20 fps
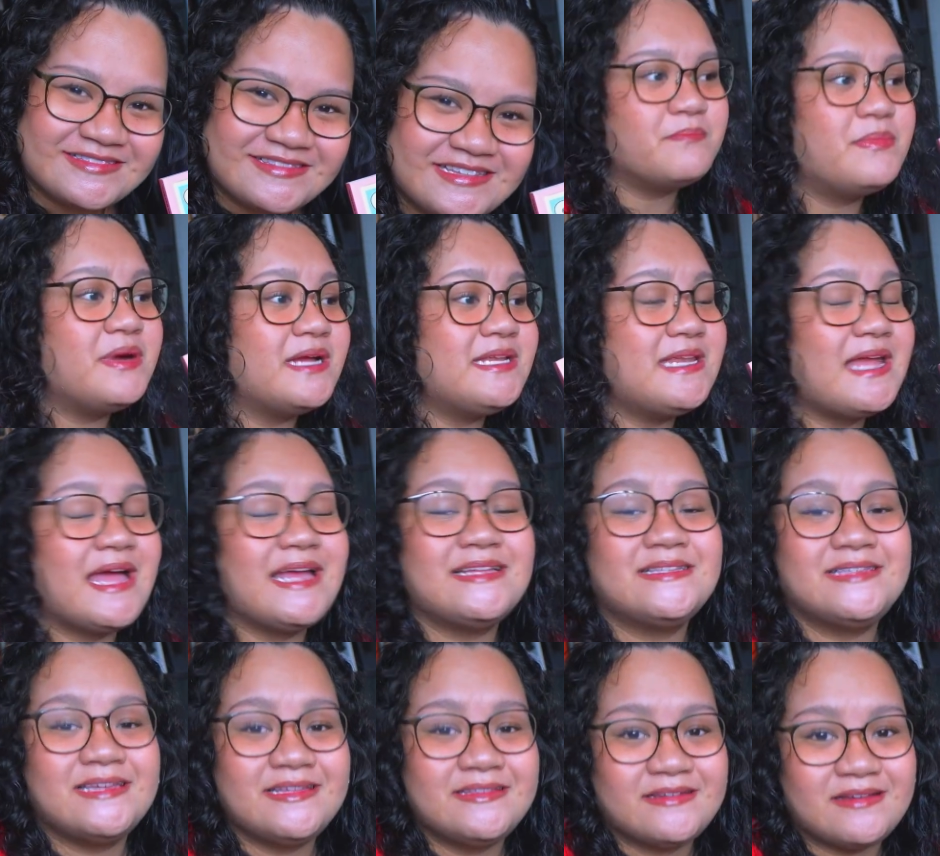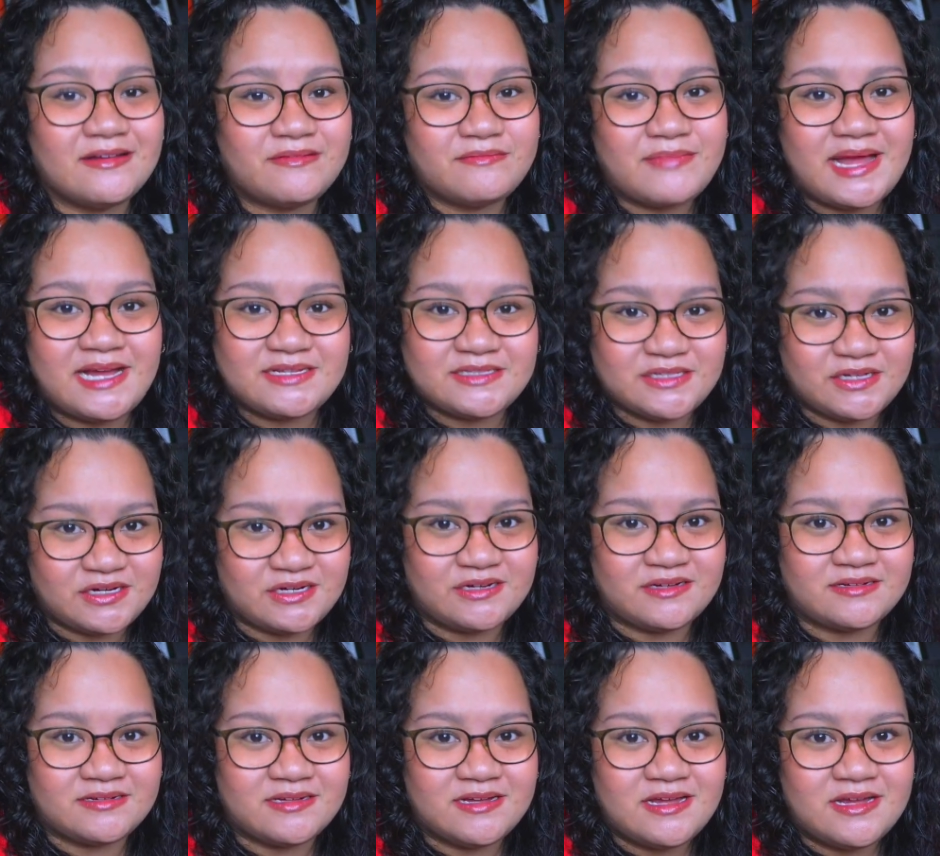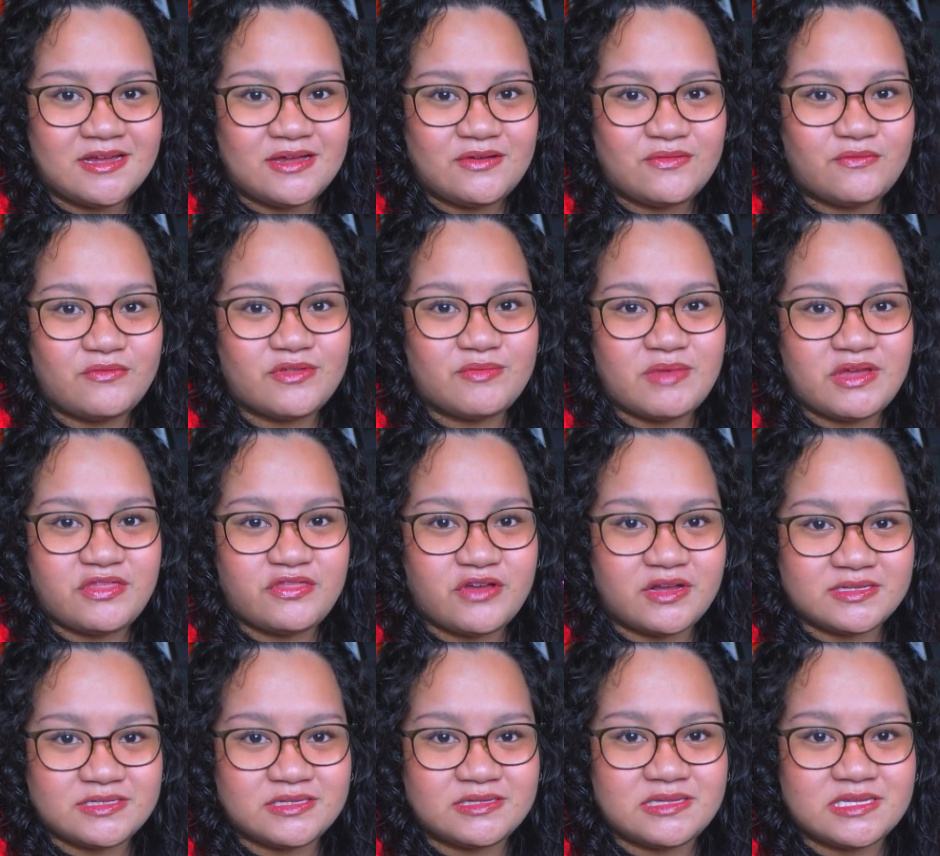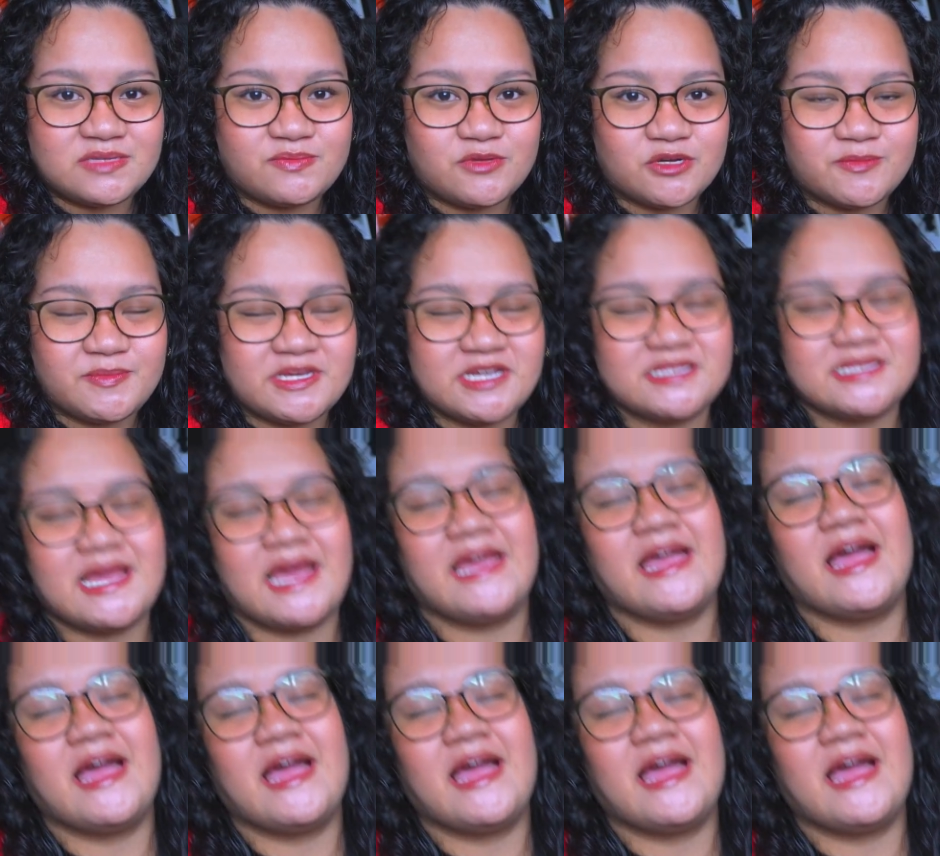But I did come back to her with my thoughts on this book because I